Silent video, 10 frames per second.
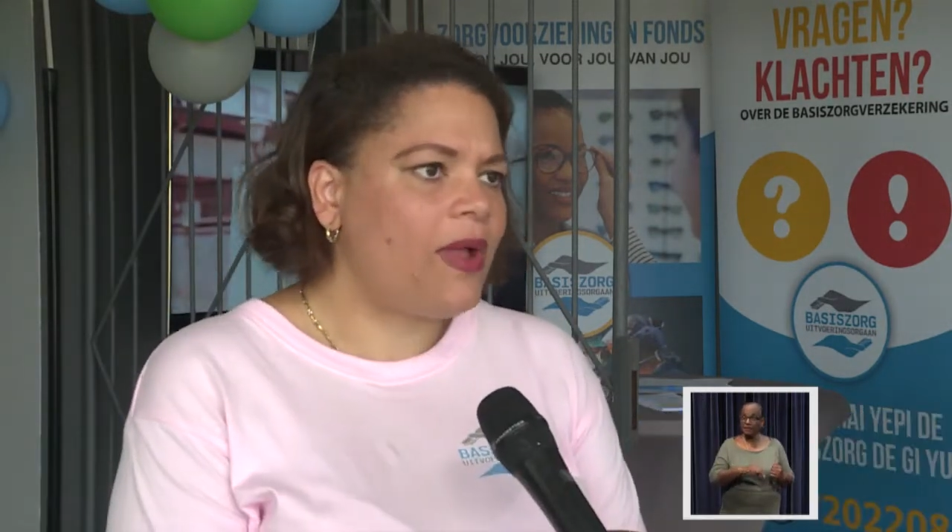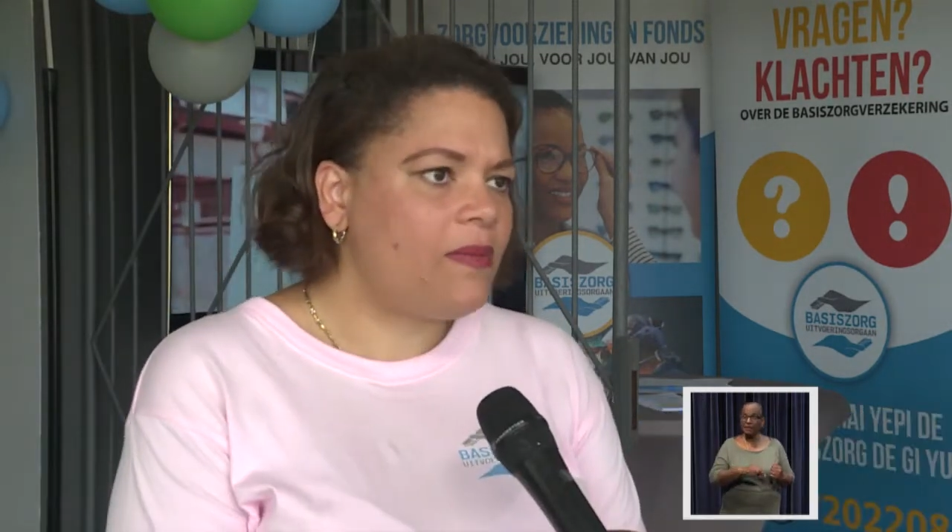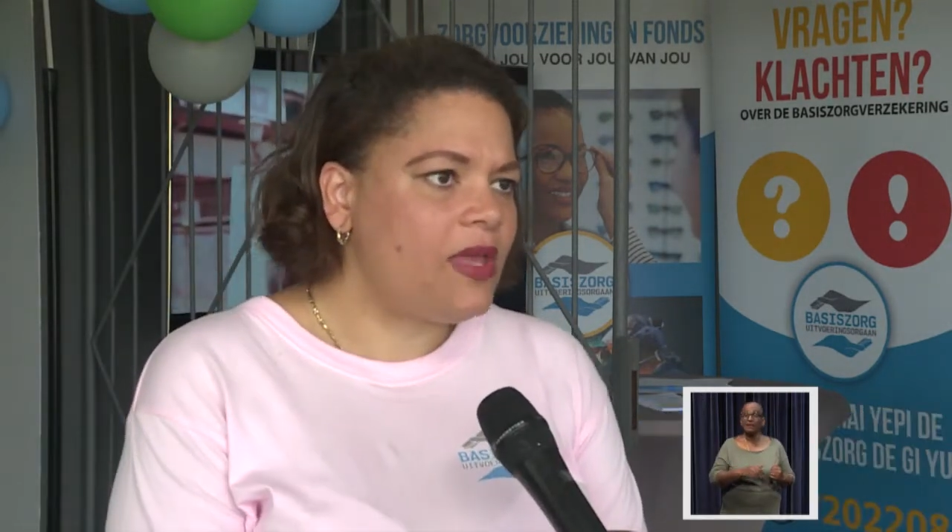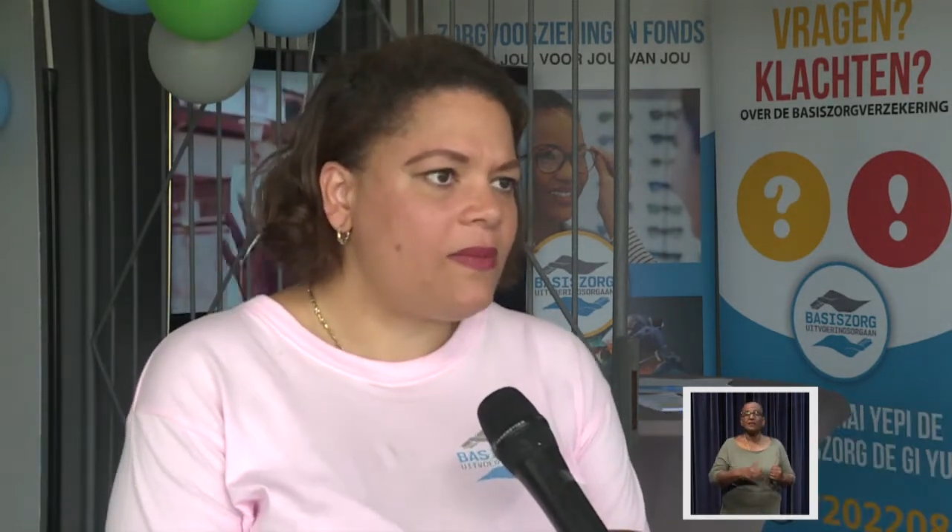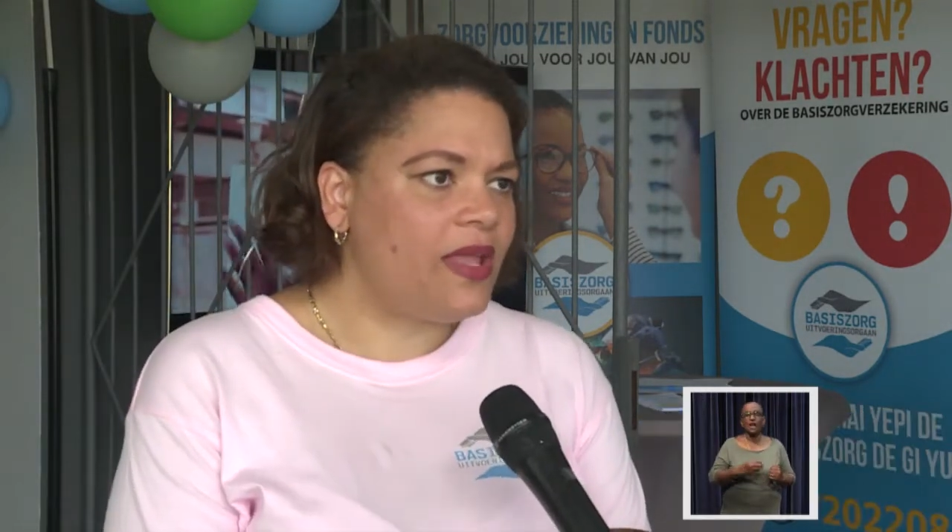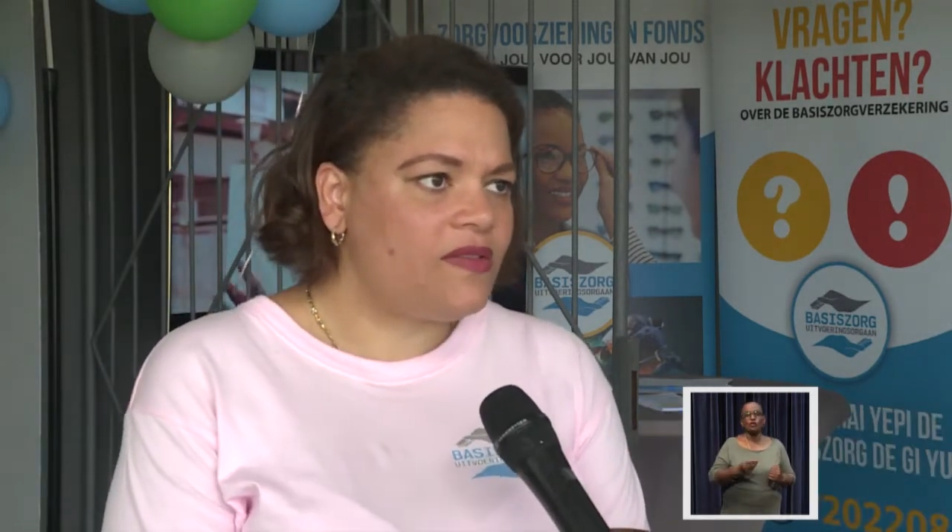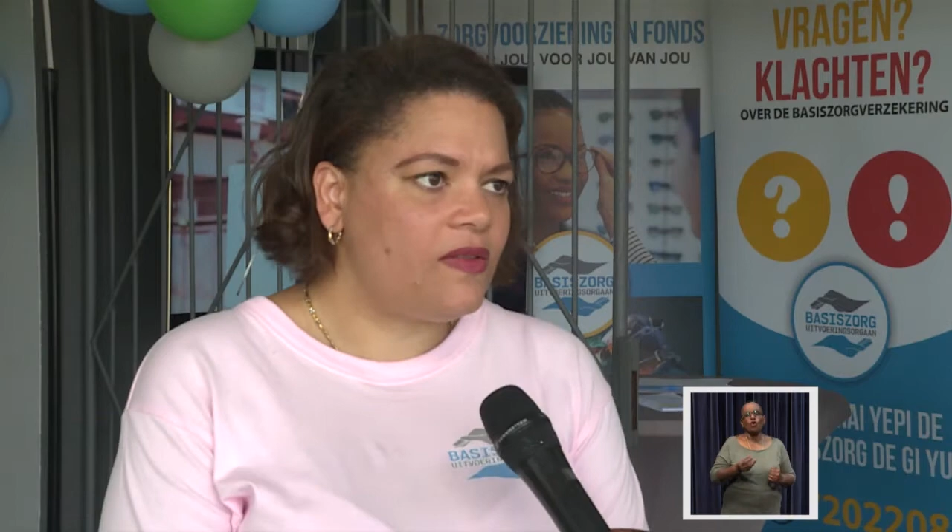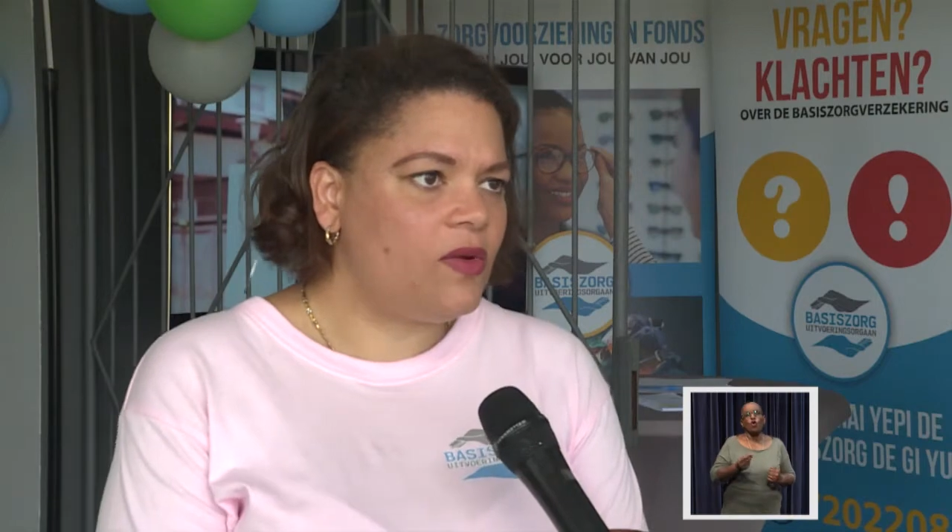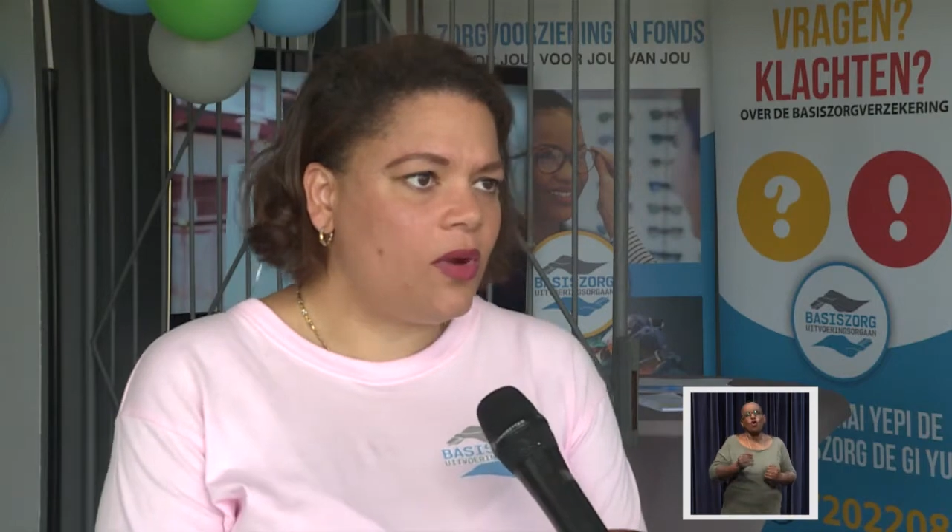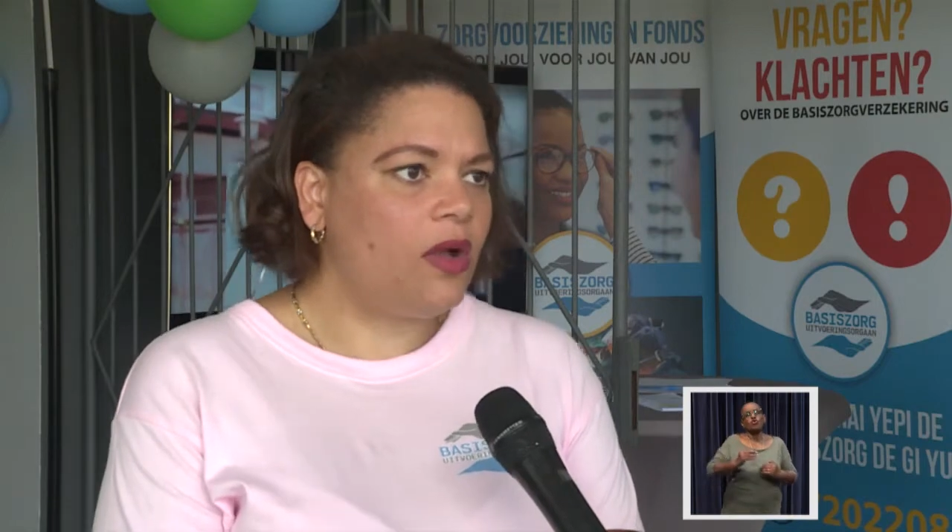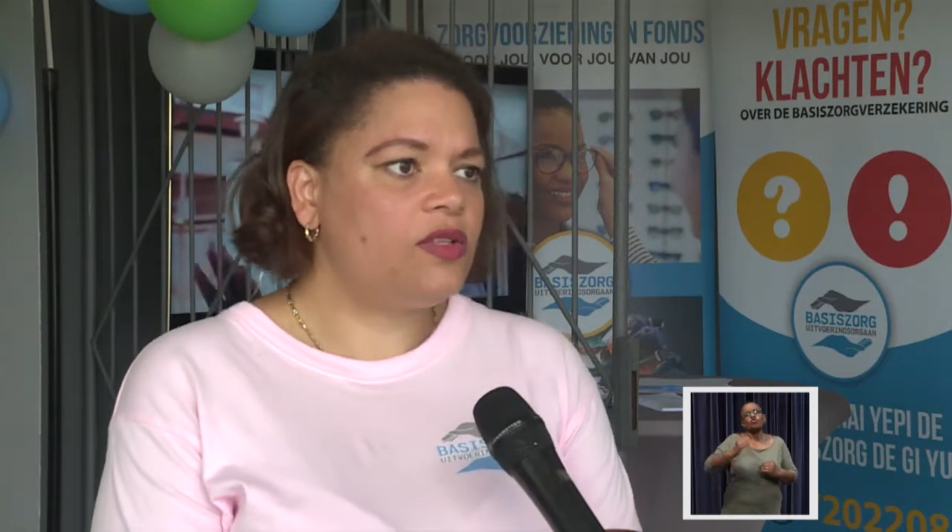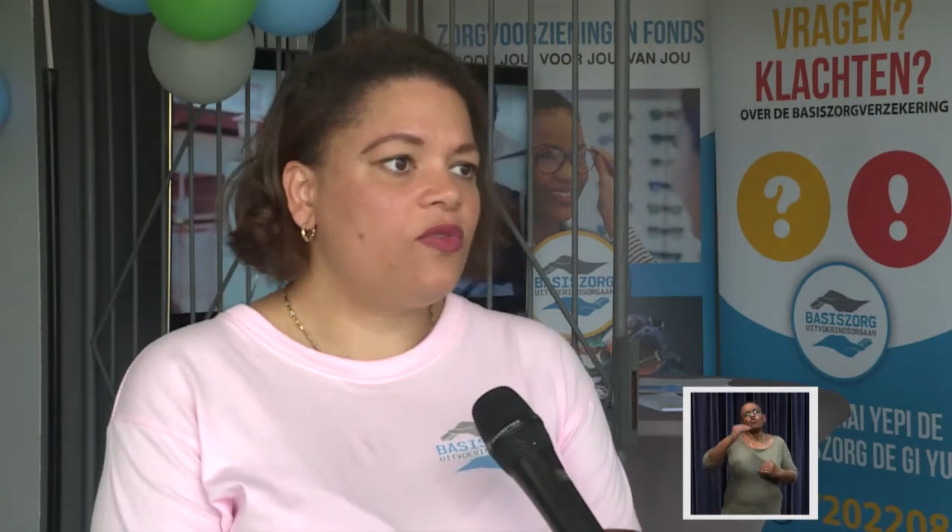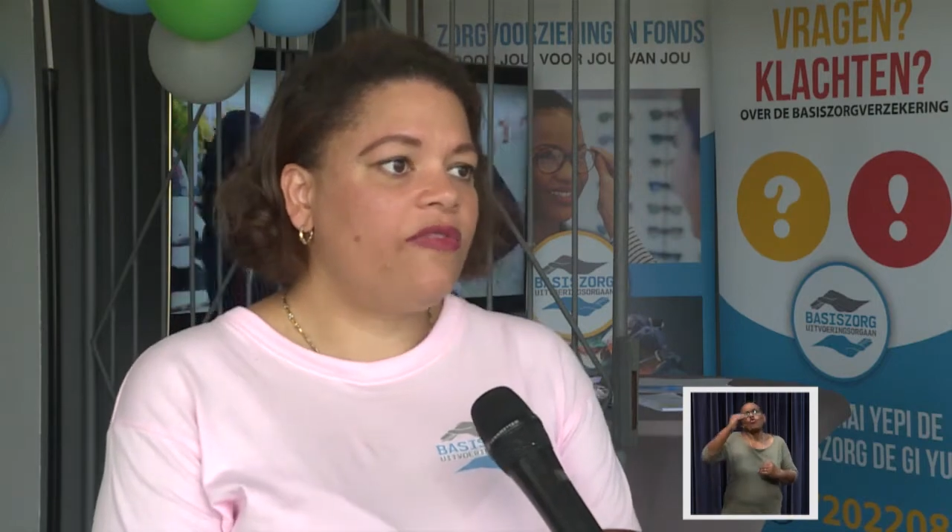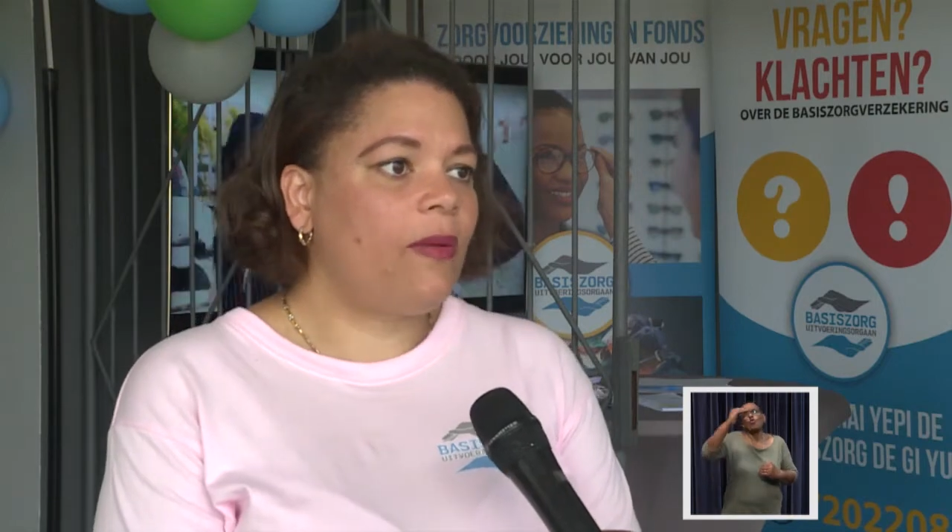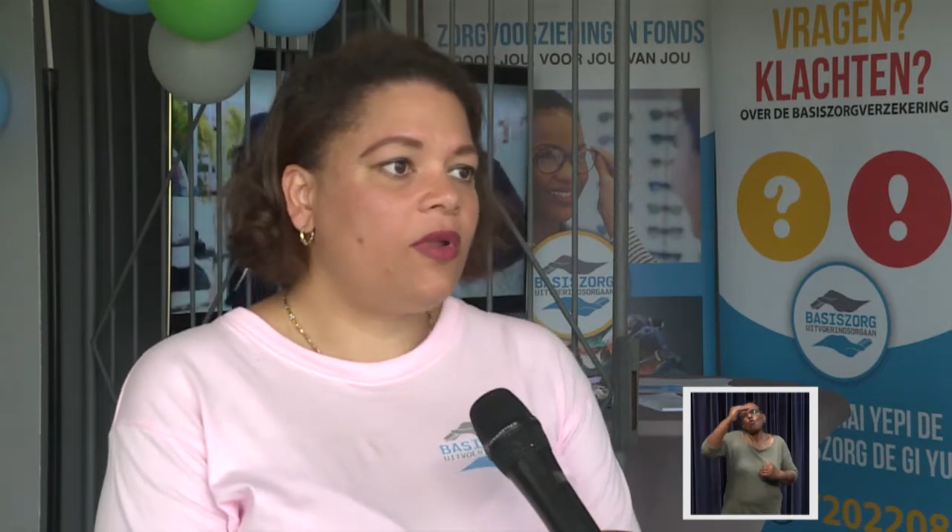that the very high
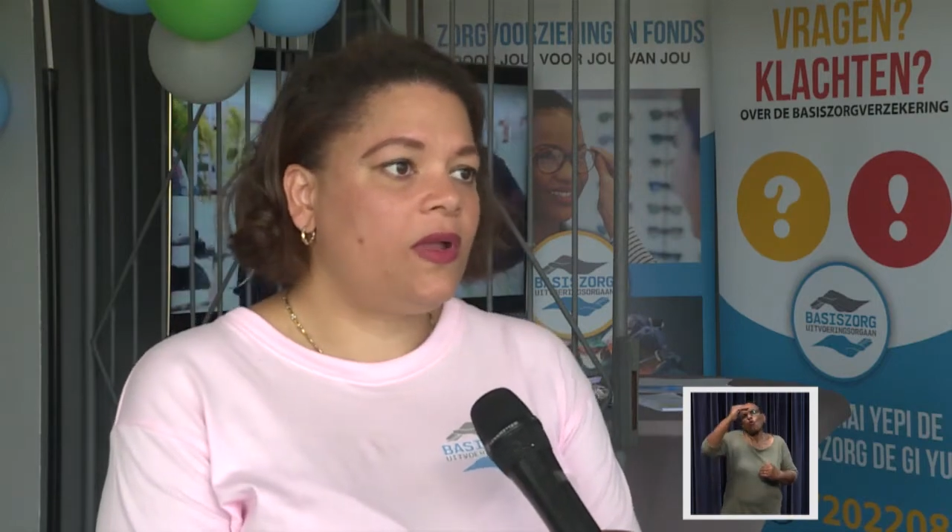cost